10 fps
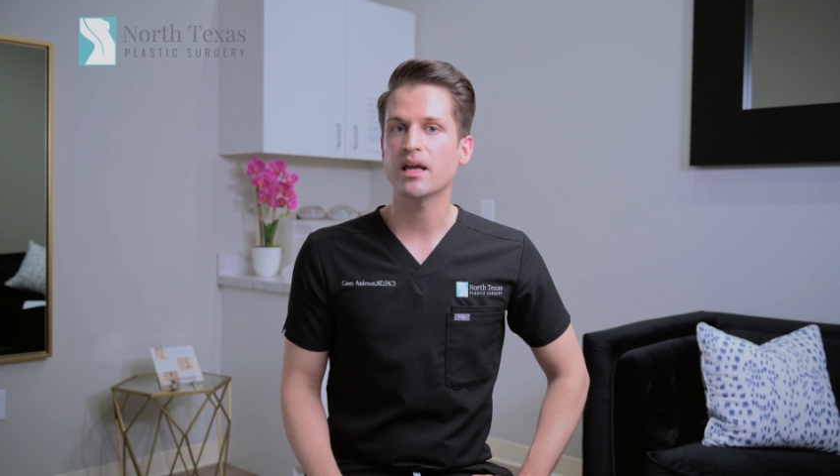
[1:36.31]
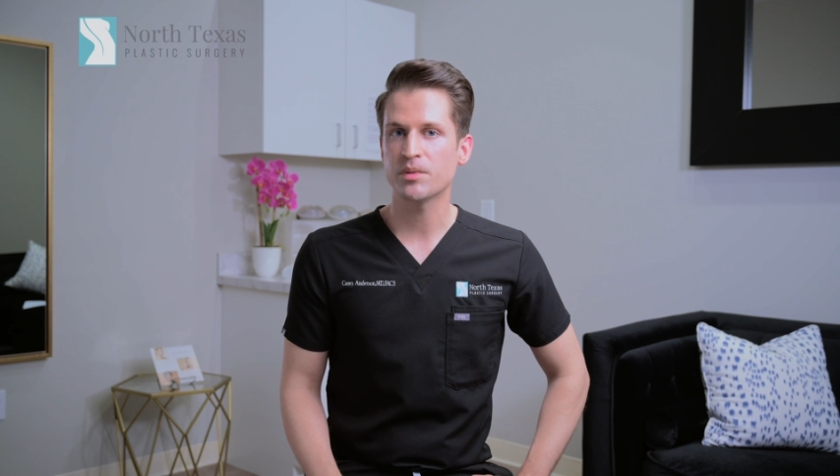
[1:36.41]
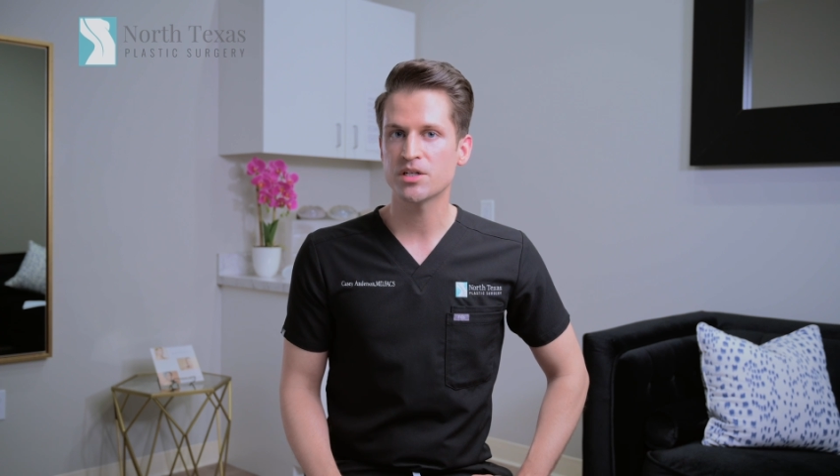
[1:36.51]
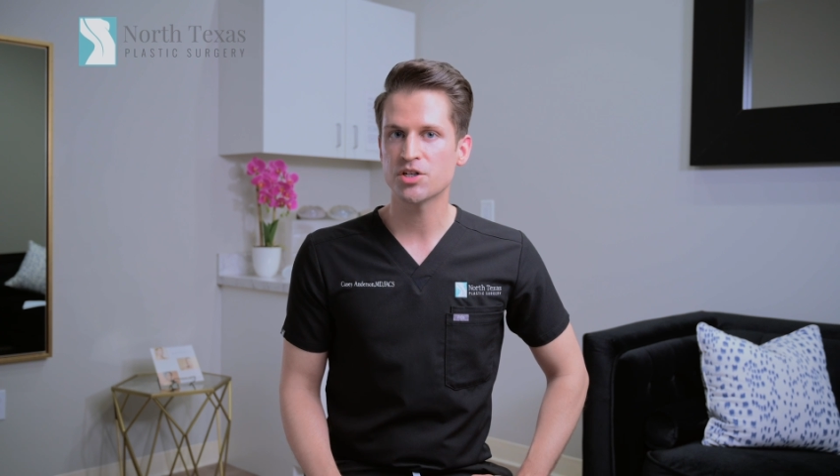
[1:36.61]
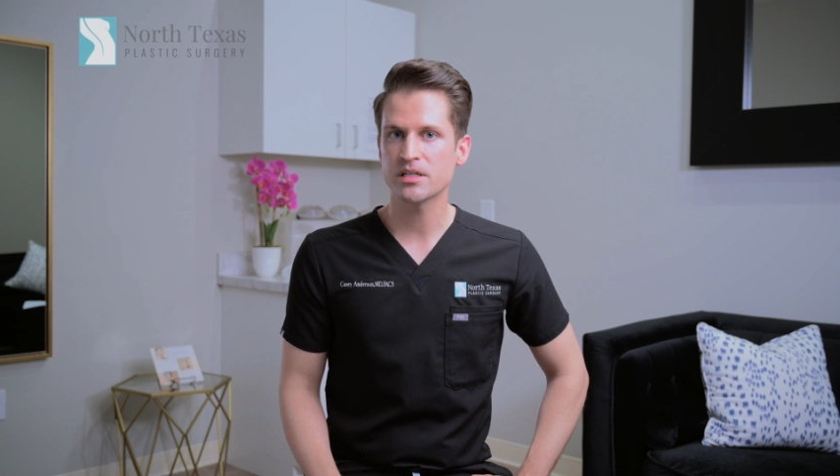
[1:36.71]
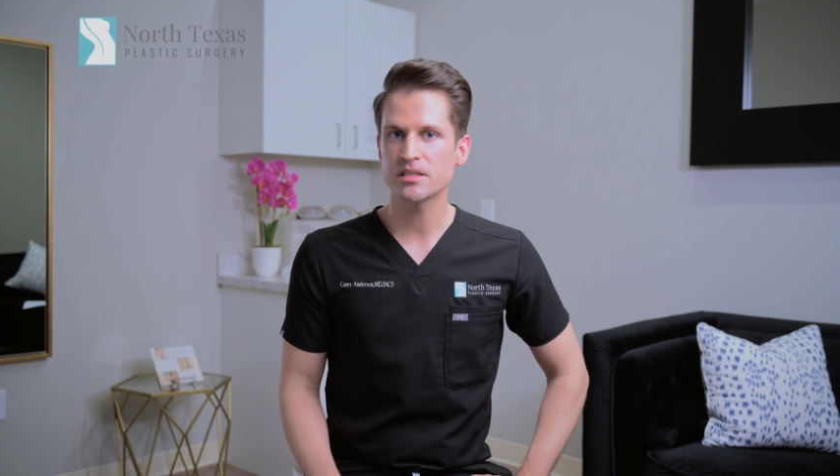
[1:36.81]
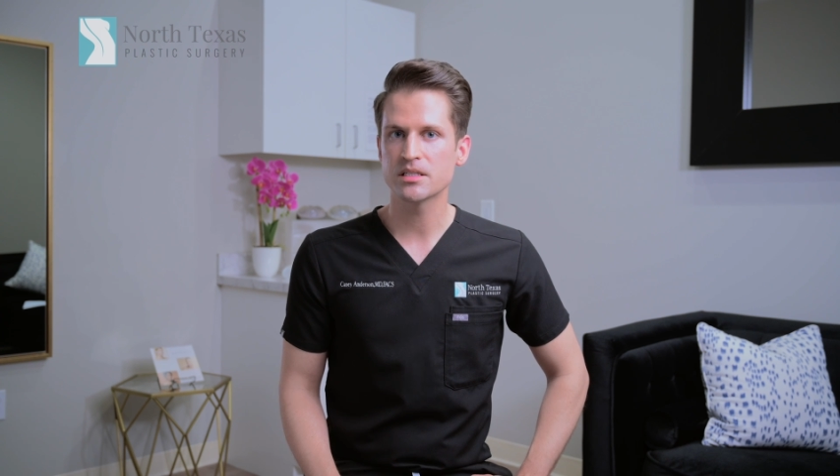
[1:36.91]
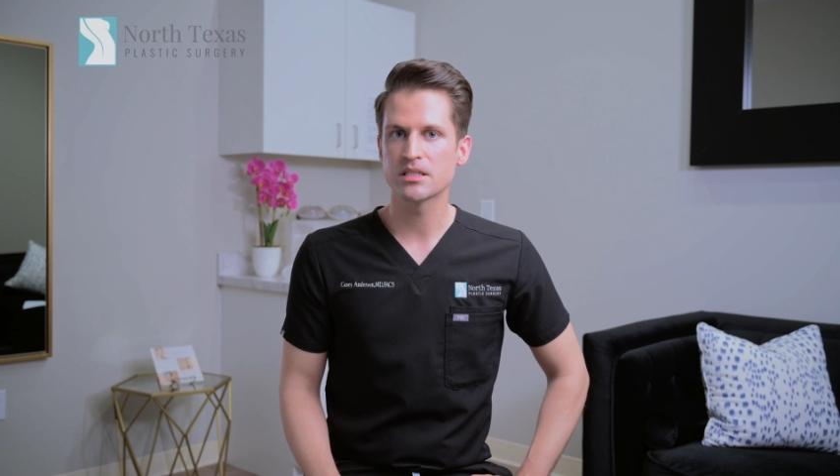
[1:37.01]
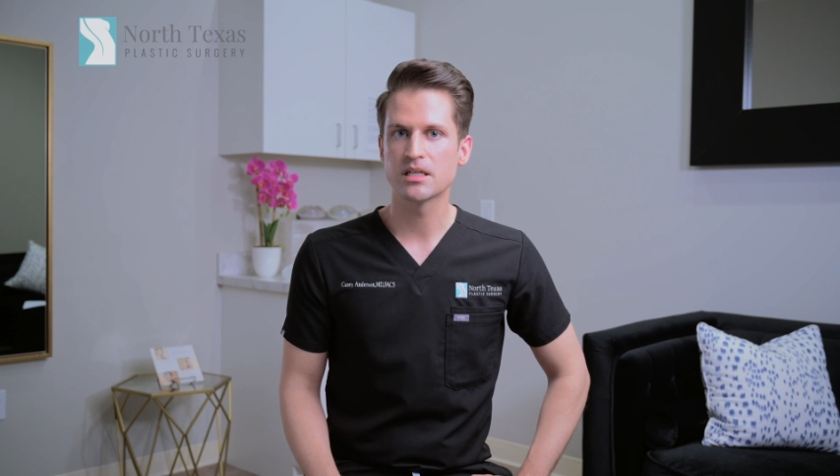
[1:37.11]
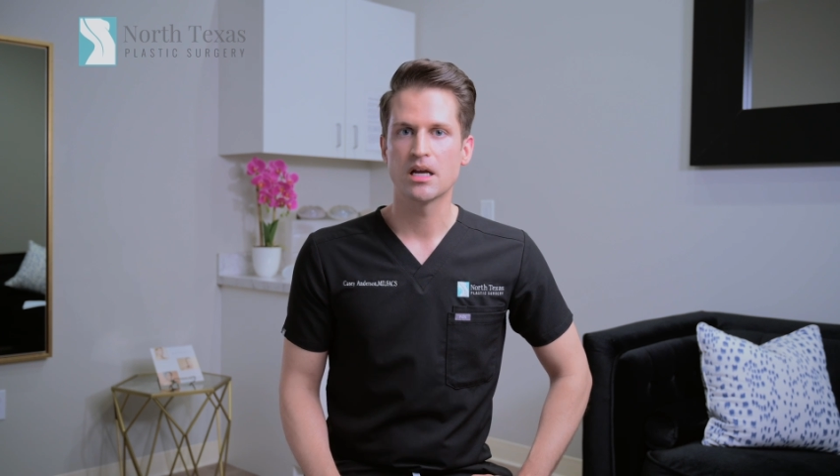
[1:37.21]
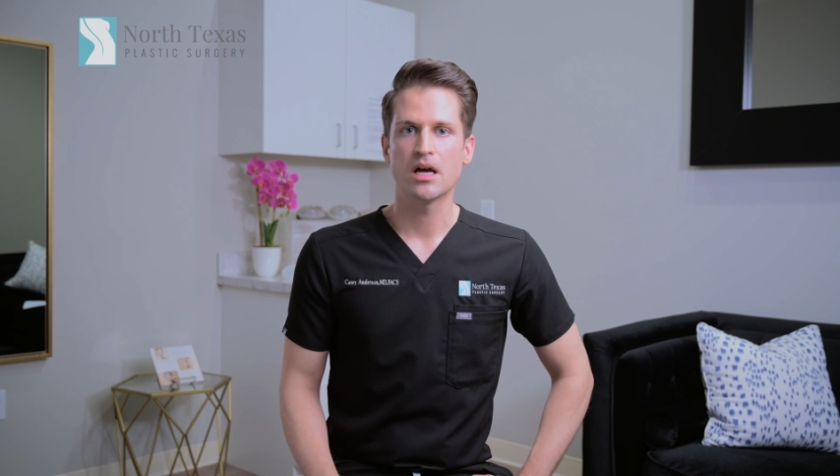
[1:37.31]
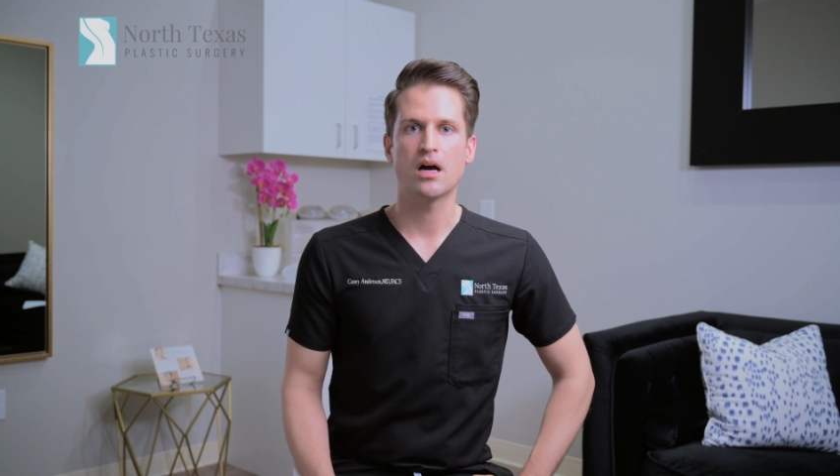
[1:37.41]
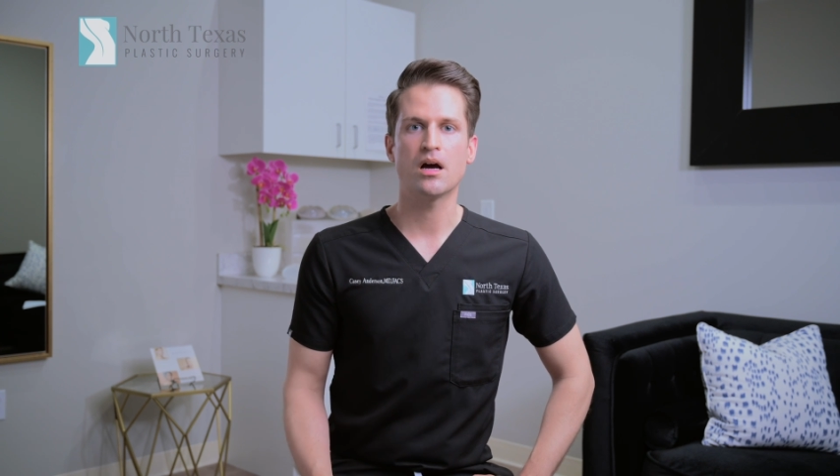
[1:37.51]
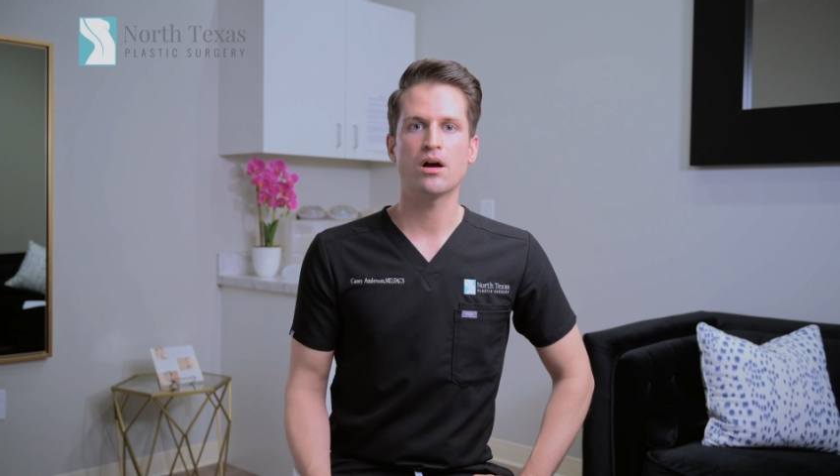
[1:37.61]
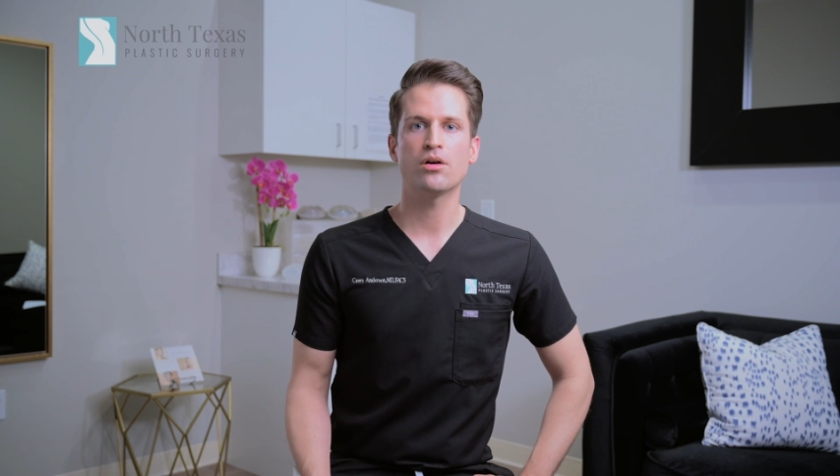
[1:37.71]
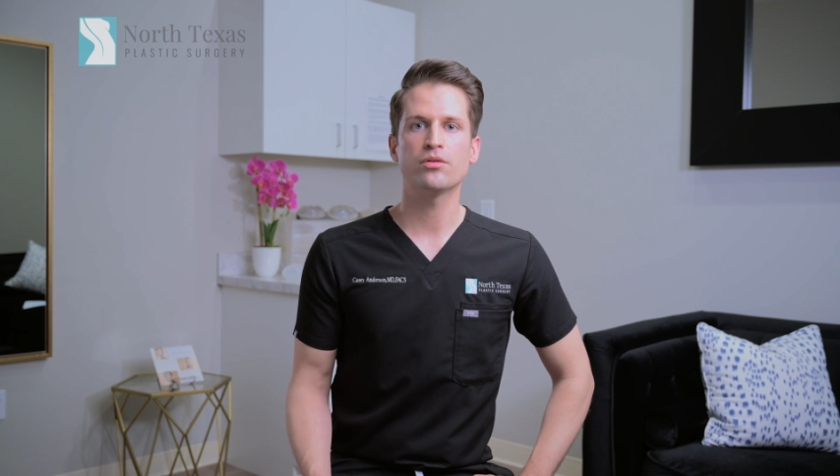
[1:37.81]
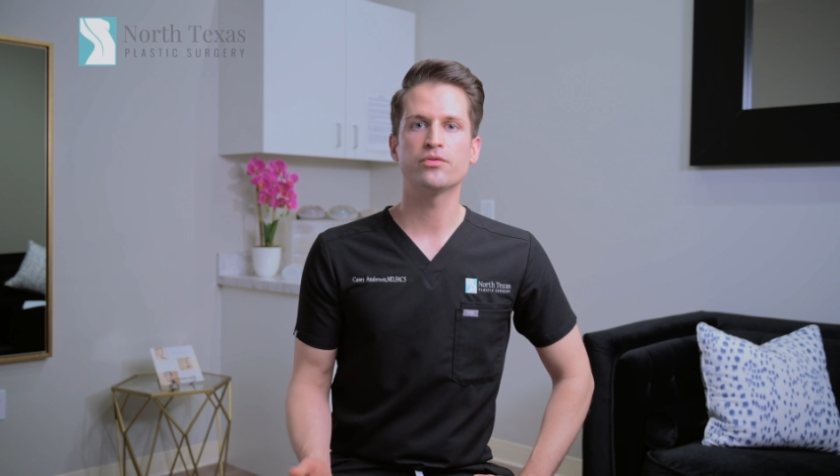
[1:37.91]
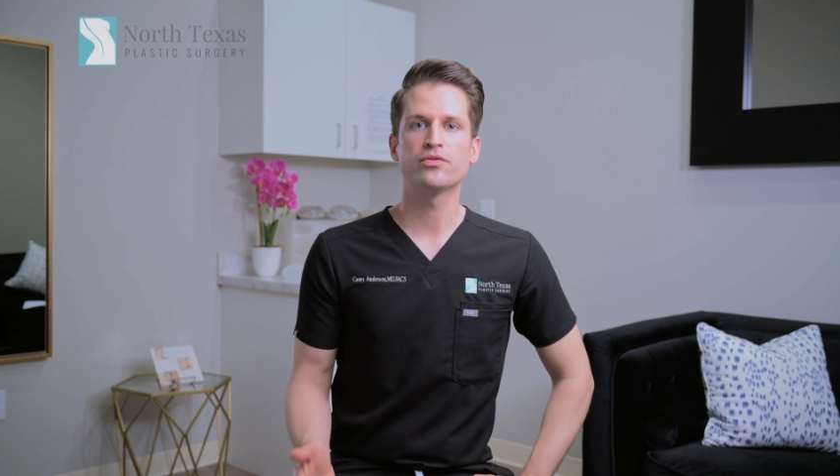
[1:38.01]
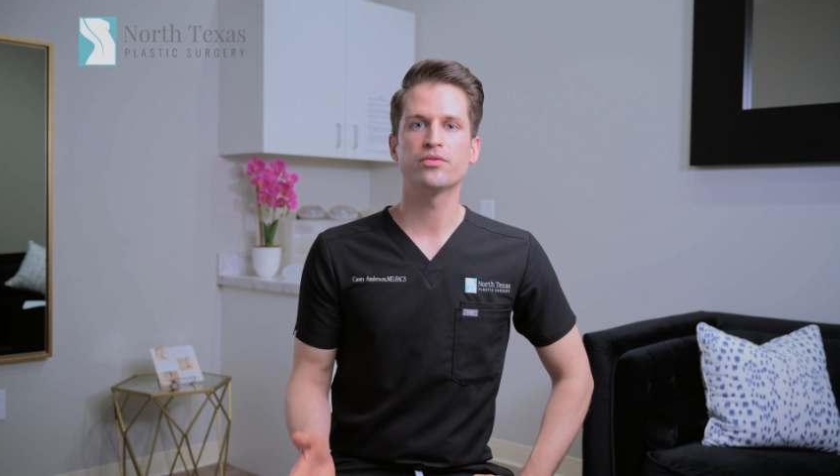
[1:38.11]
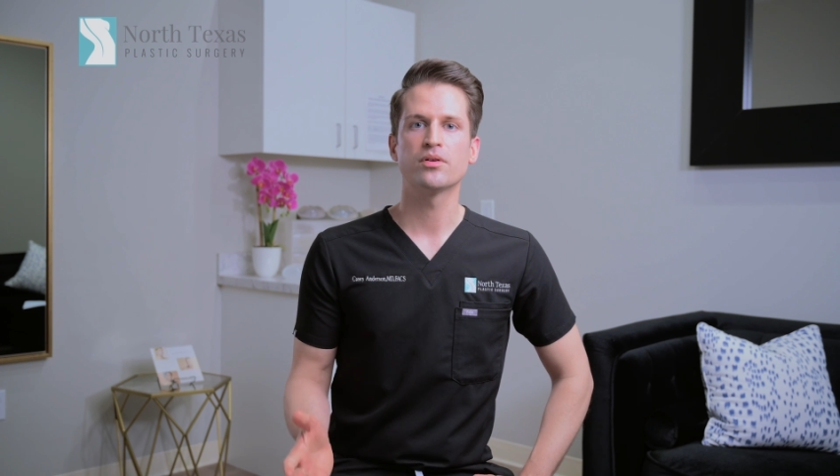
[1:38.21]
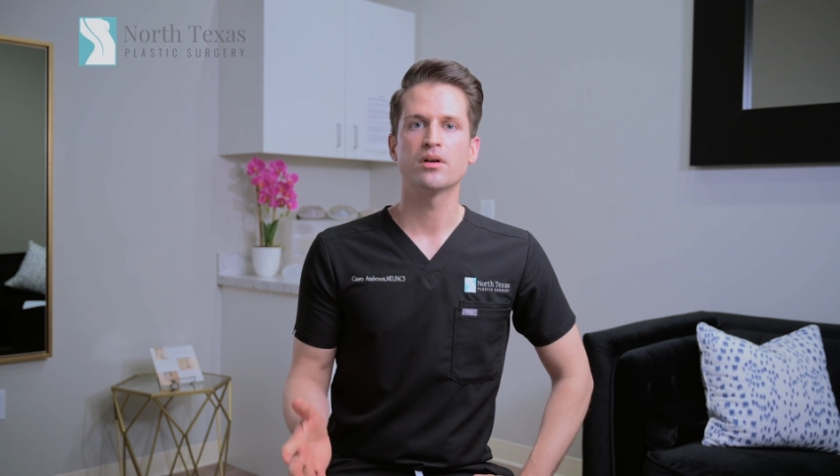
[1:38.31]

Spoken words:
images of